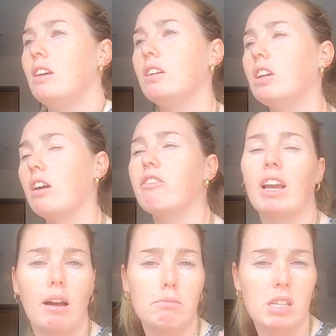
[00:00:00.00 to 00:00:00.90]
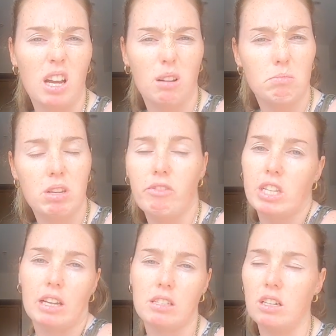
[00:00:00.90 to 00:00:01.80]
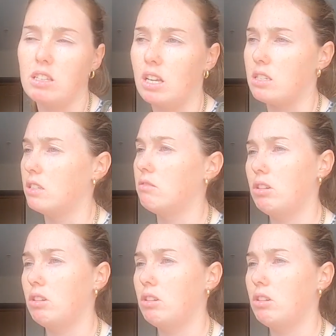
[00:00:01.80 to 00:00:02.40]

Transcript: you know, if it comes, it comes. If it doesn't, it doesn't.